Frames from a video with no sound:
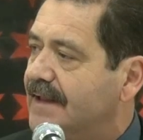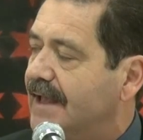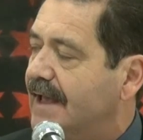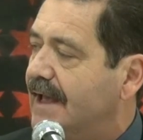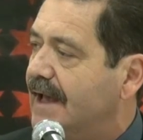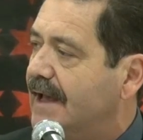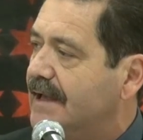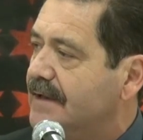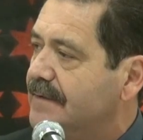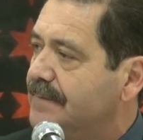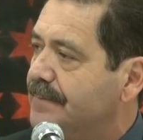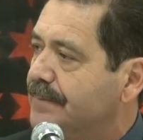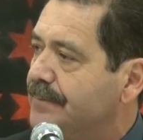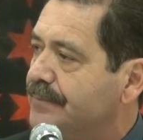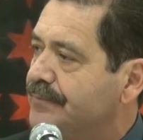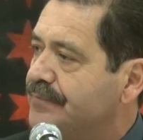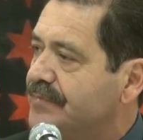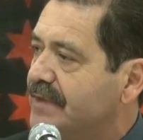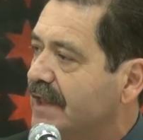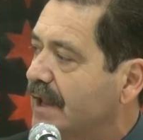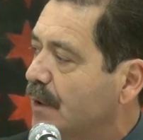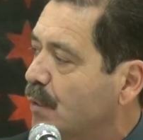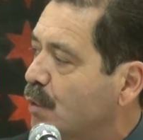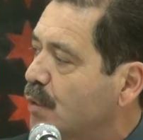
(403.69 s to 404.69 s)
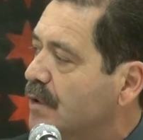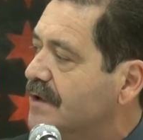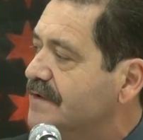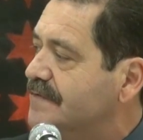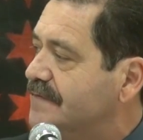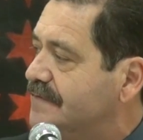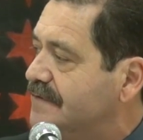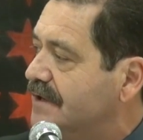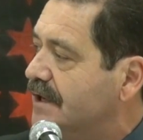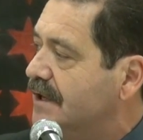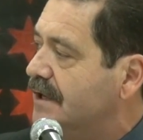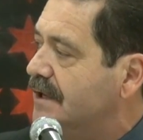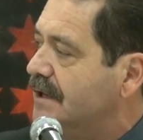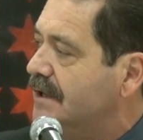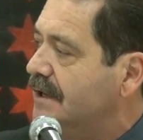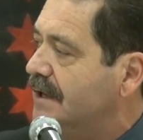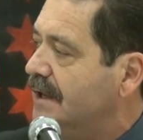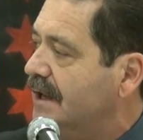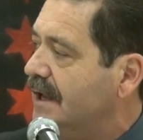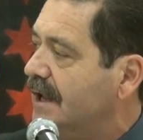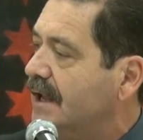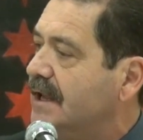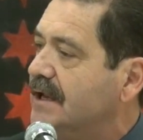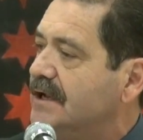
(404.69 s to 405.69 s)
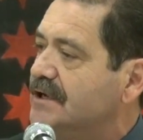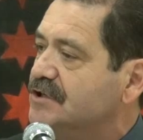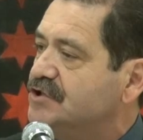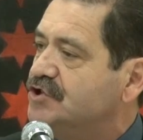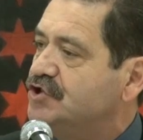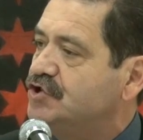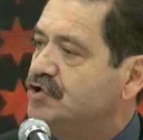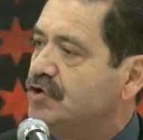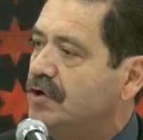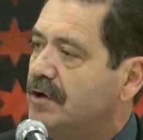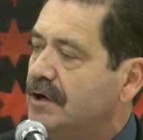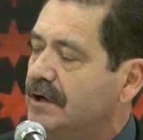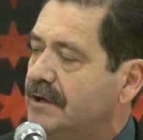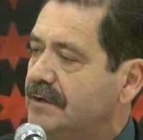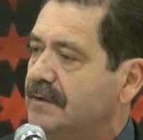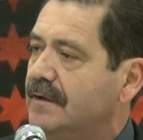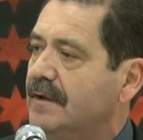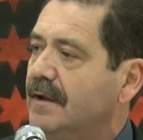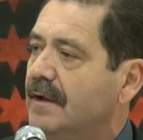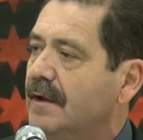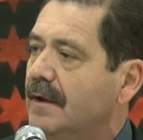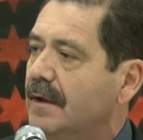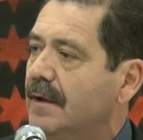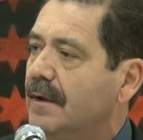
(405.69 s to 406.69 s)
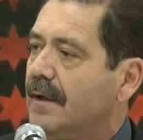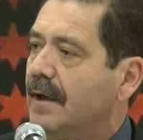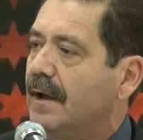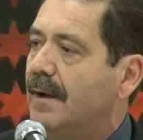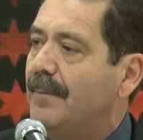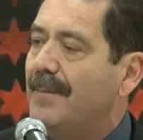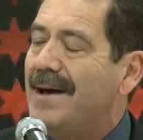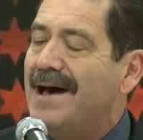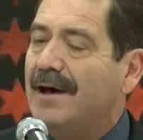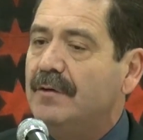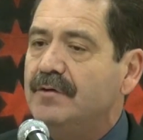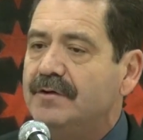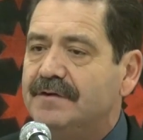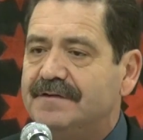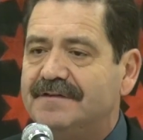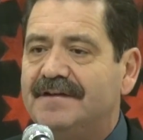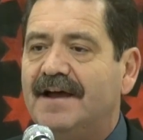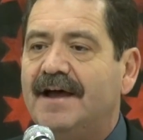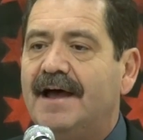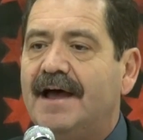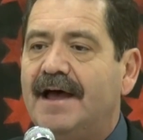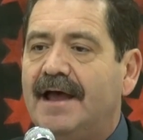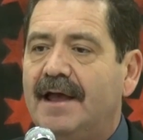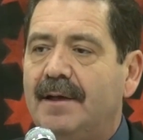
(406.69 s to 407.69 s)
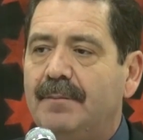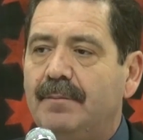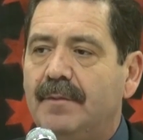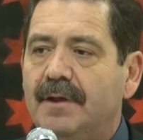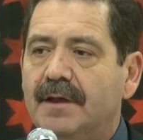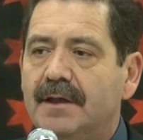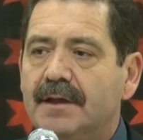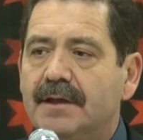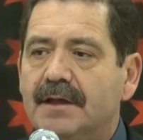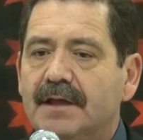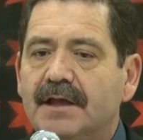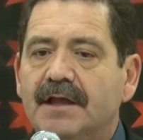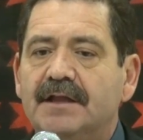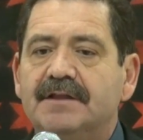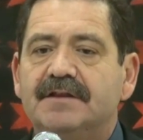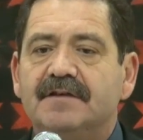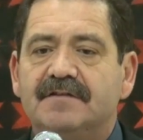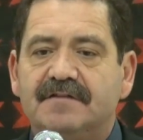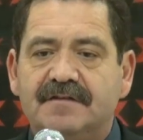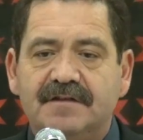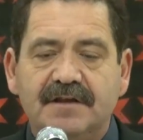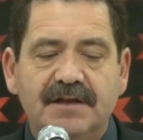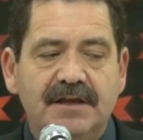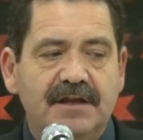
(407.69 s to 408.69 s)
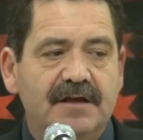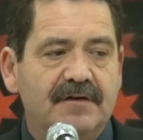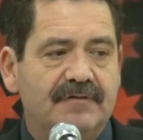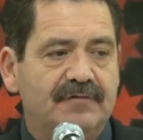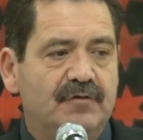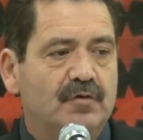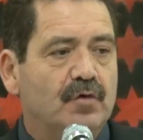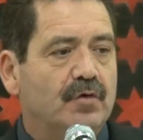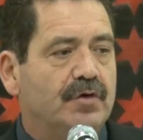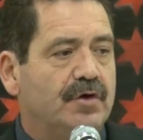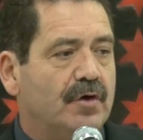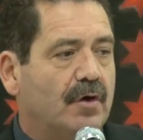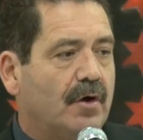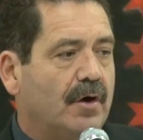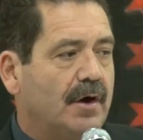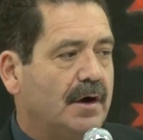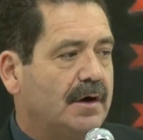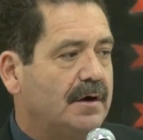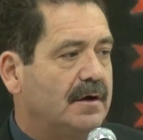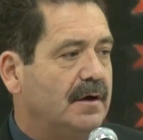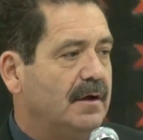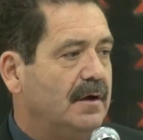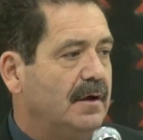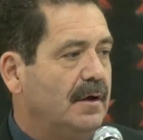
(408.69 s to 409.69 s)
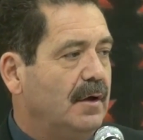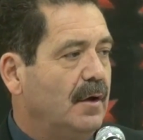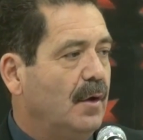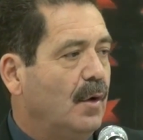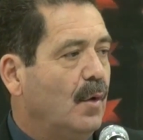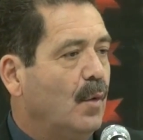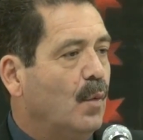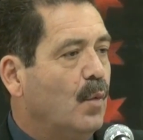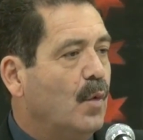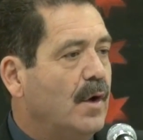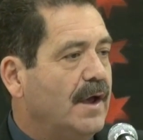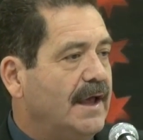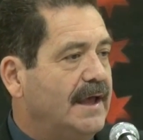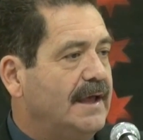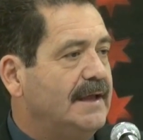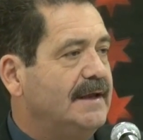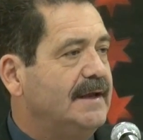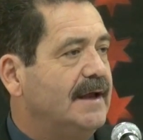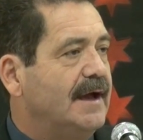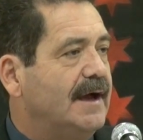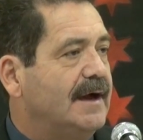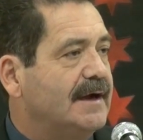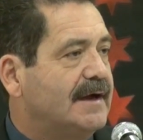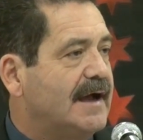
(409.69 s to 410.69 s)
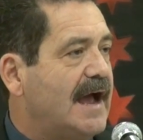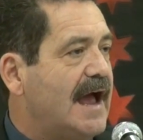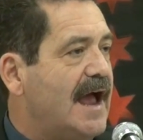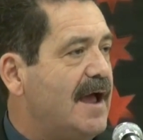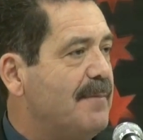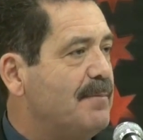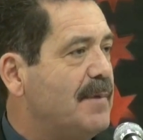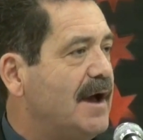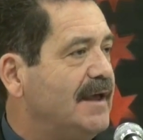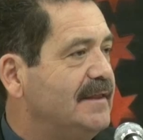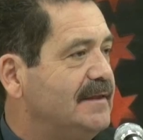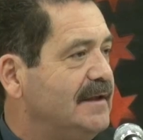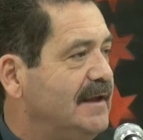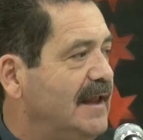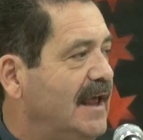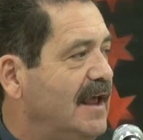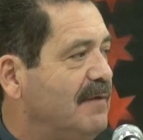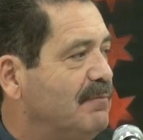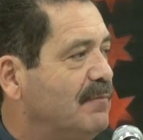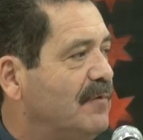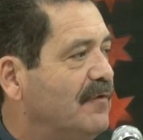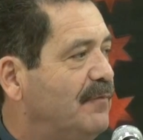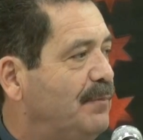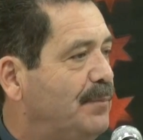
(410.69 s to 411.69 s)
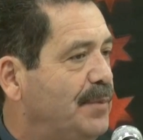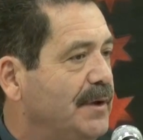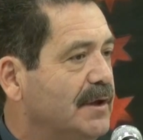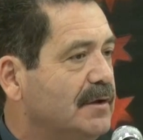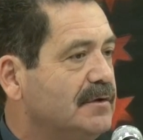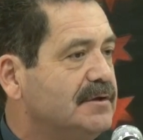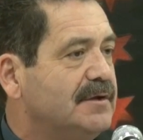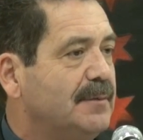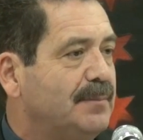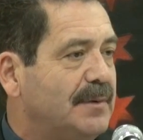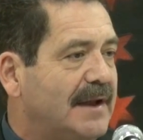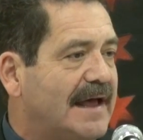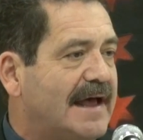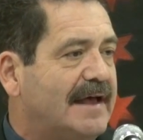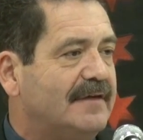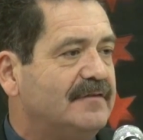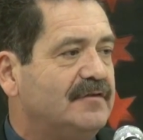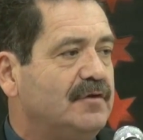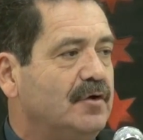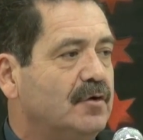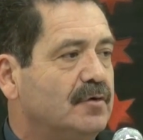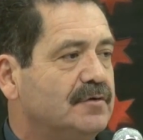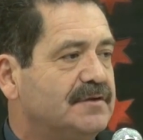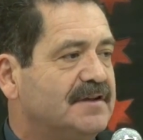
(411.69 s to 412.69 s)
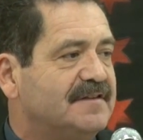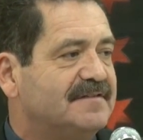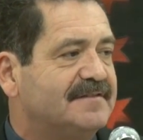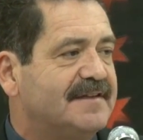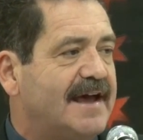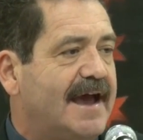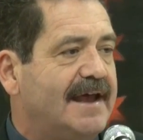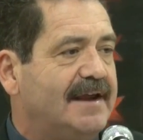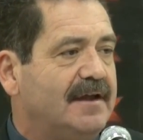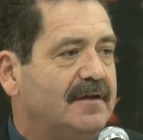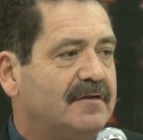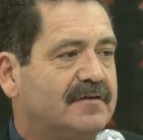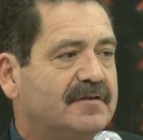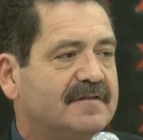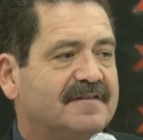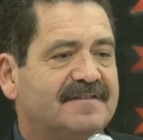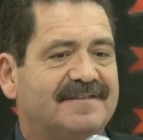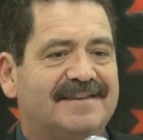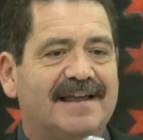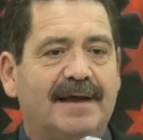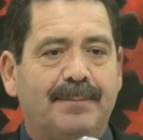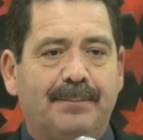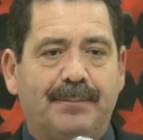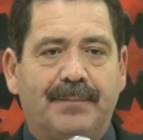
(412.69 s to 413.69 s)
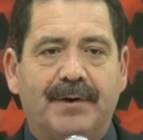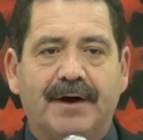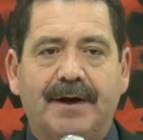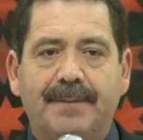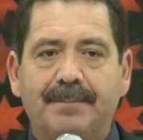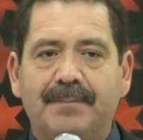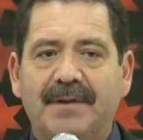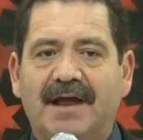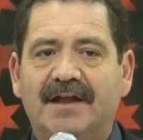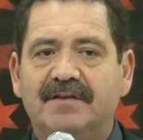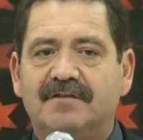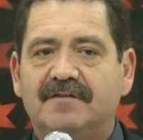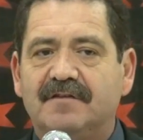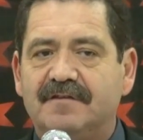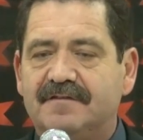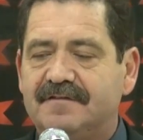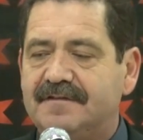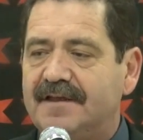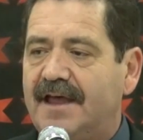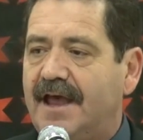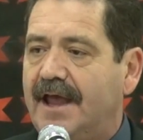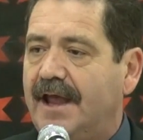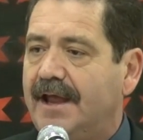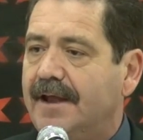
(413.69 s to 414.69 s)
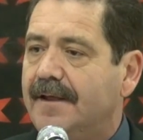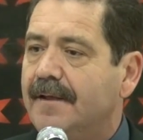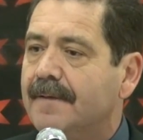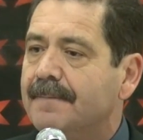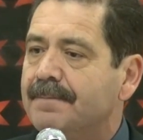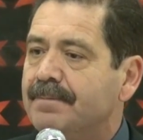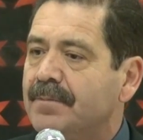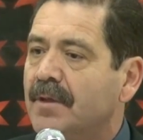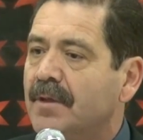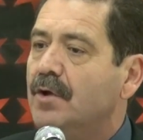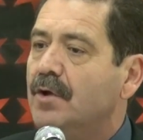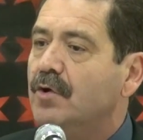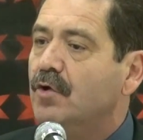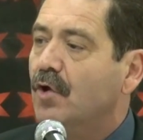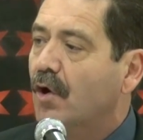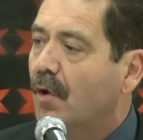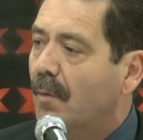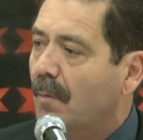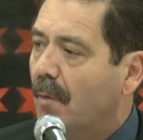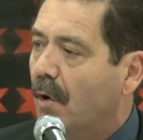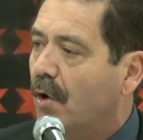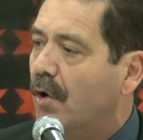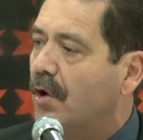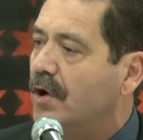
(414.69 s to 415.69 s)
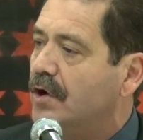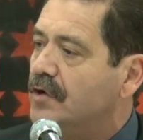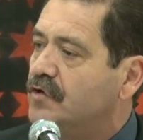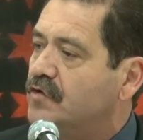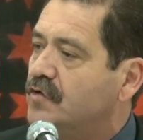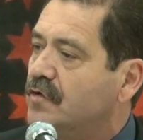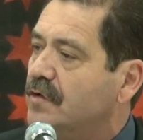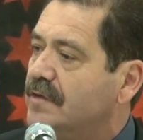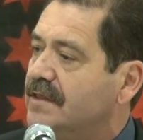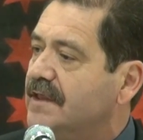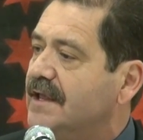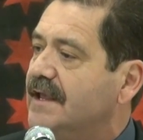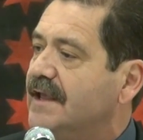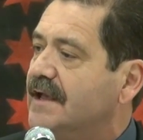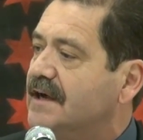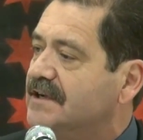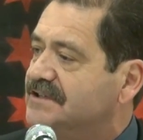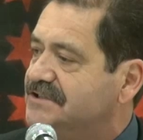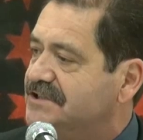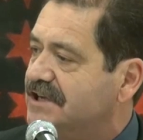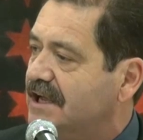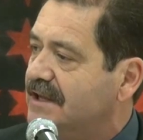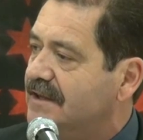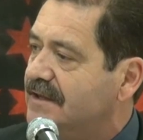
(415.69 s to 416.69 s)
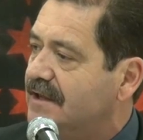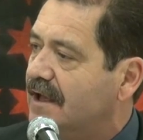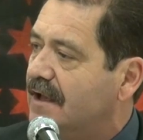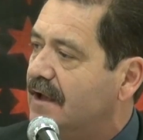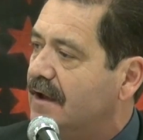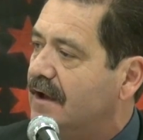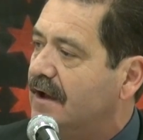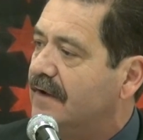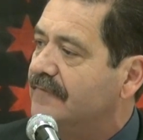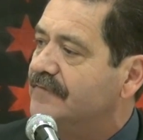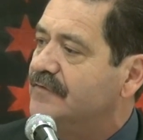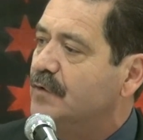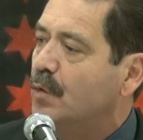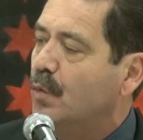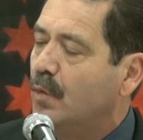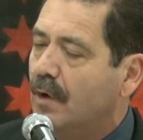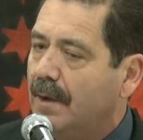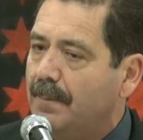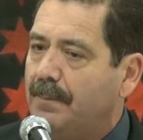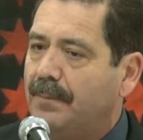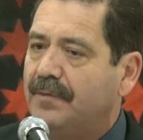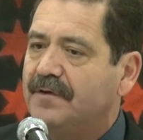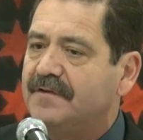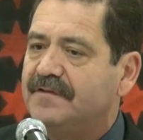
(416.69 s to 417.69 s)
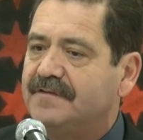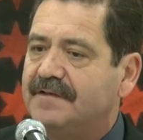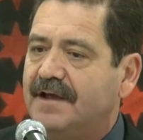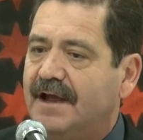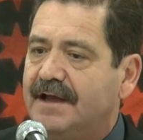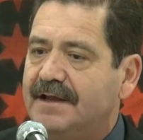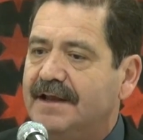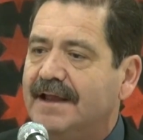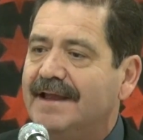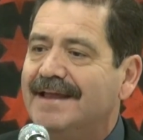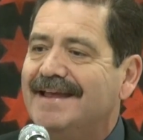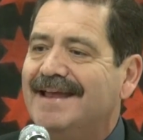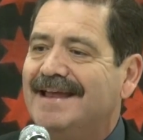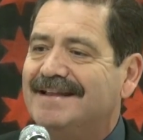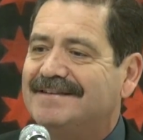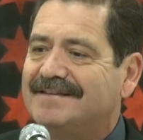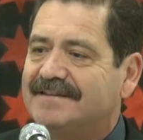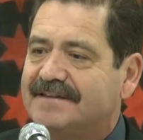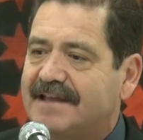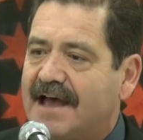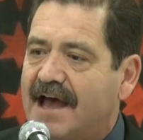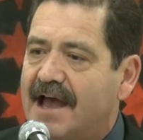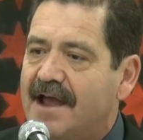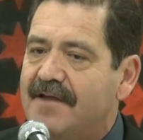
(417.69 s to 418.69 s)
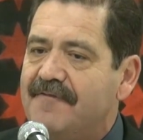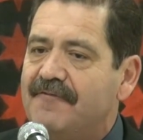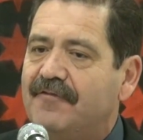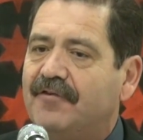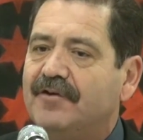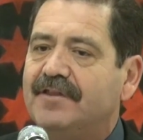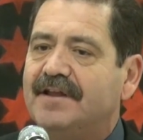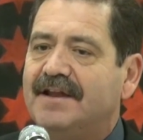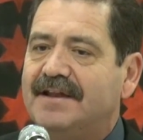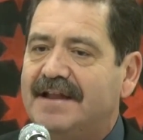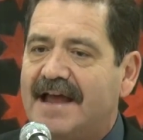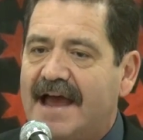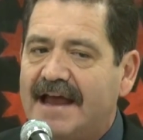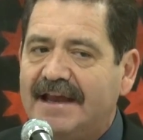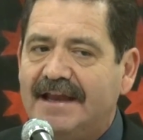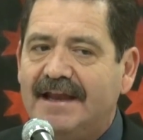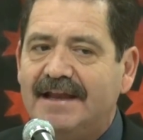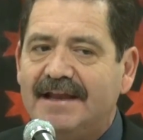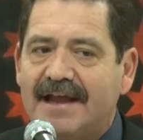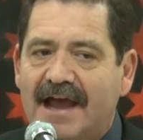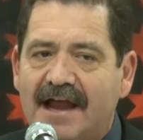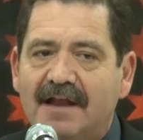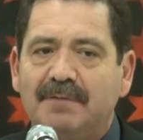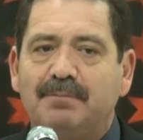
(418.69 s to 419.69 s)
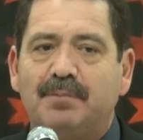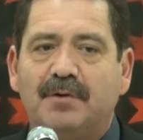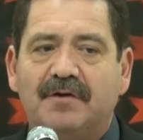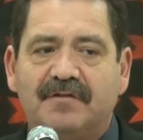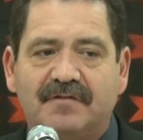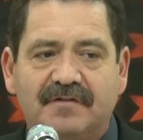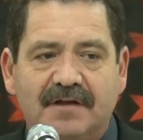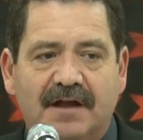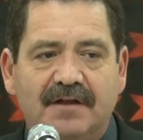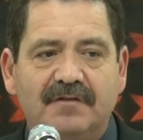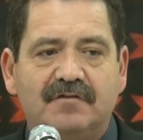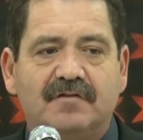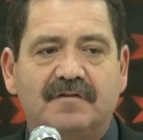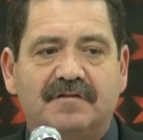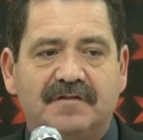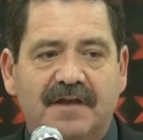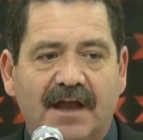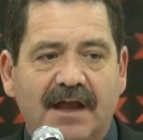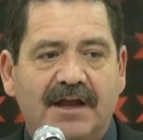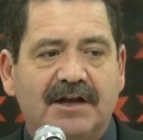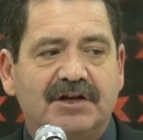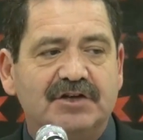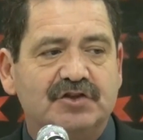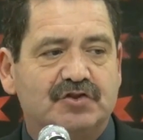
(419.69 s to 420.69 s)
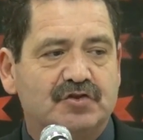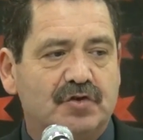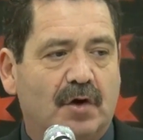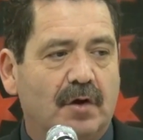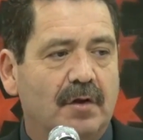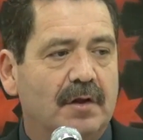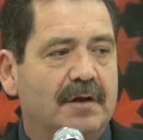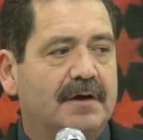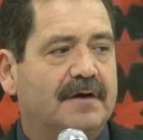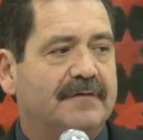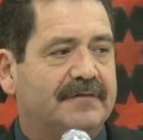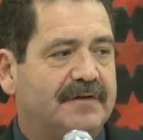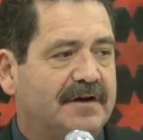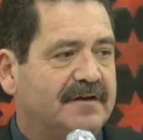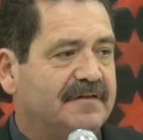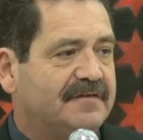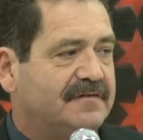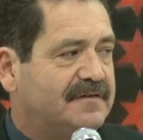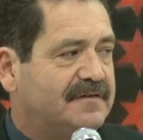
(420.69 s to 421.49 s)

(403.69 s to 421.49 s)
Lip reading: that it was done in a short amount of time in the city of New York when a guy by the name of Bill de Blasio decided to step up and to say, no more to the agenda of the 1%. It's time for the 99% to take control of their